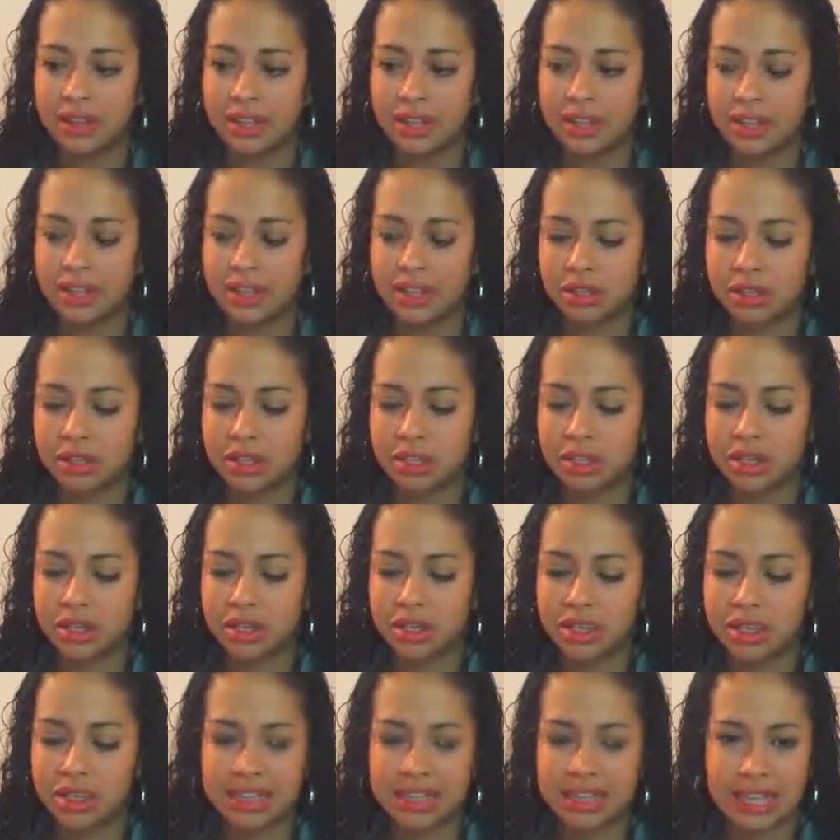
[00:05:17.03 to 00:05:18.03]
like
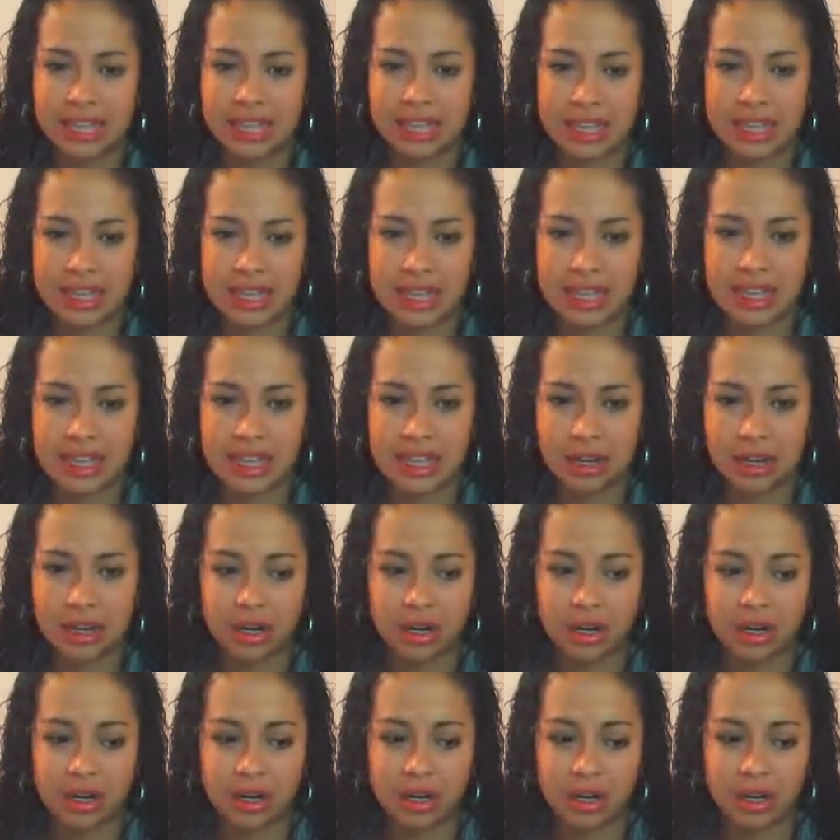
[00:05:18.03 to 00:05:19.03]
certain things I eat,
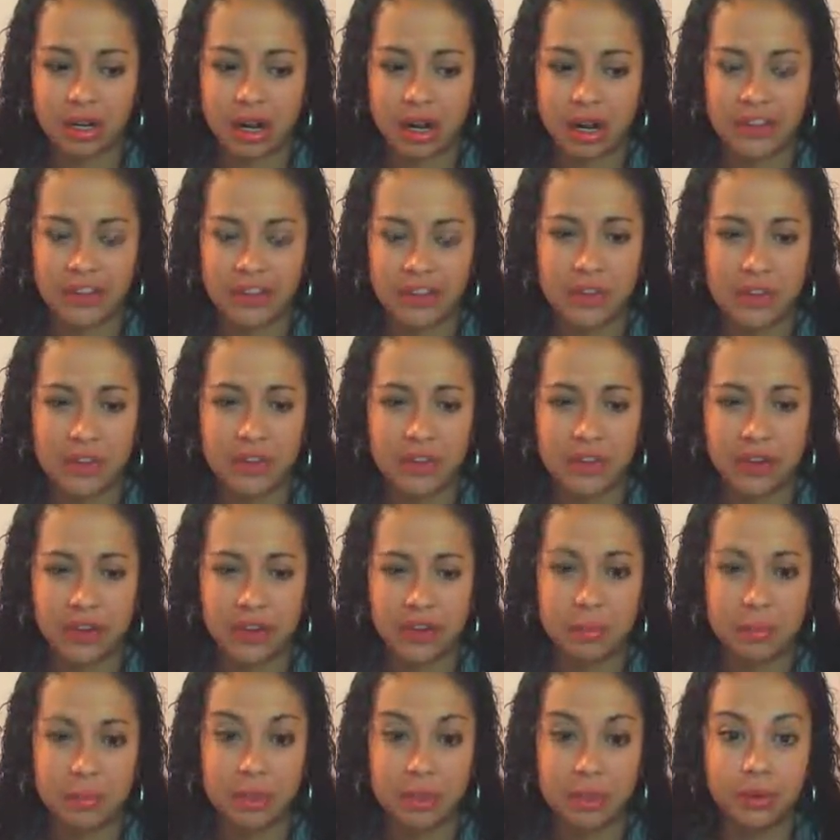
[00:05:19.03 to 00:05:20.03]
I feel
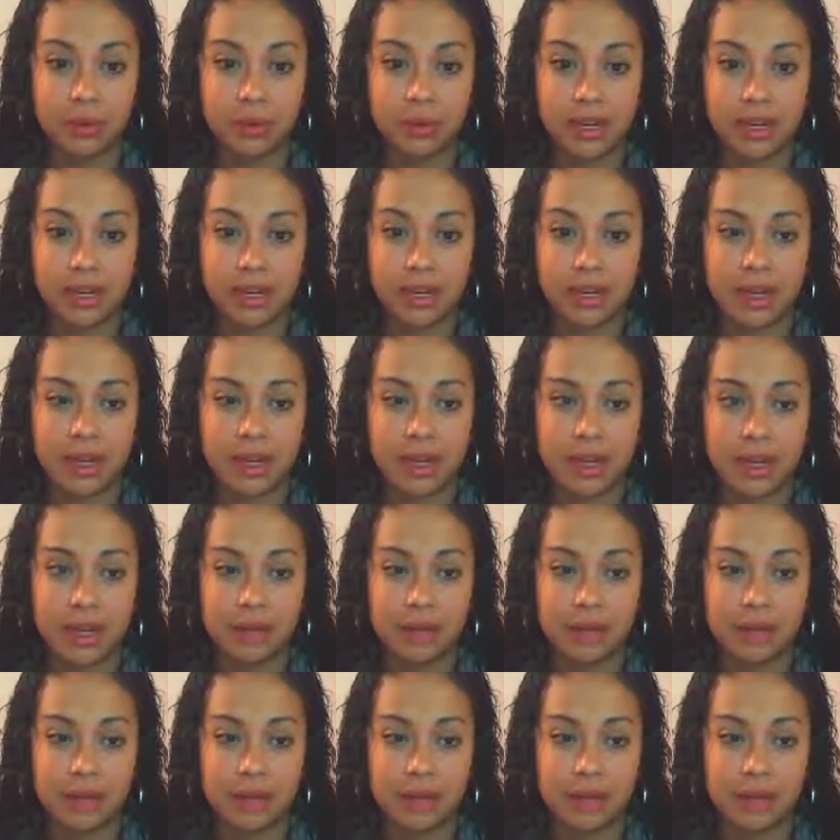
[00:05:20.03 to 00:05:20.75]
very bloated.